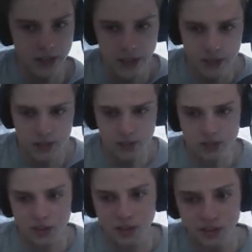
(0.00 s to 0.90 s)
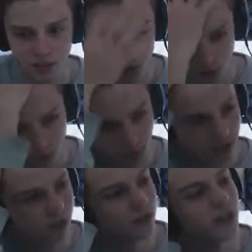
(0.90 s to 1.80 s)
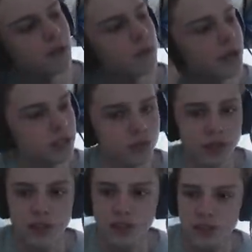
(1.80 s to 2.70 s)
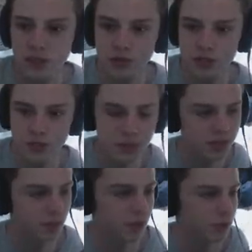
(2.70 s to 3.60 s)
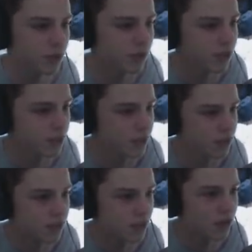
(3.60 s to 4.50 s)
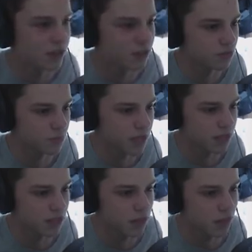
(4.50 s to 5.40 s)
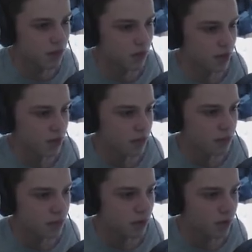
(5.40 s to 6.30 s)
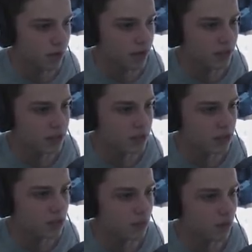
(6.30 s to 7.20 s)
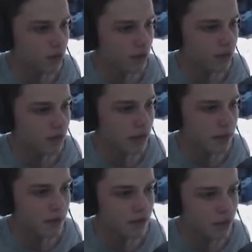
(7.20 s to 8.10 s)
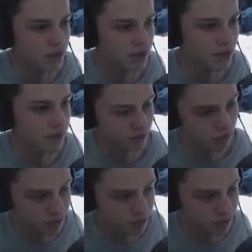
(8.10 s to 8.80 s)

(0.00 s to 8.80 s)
Okay, let's just focus on the Minecraft gameplay. Sorry guys, you can't see me at the moment. The lighting's bad. Um, but I need to see in the Minecraft game, otherwise I can't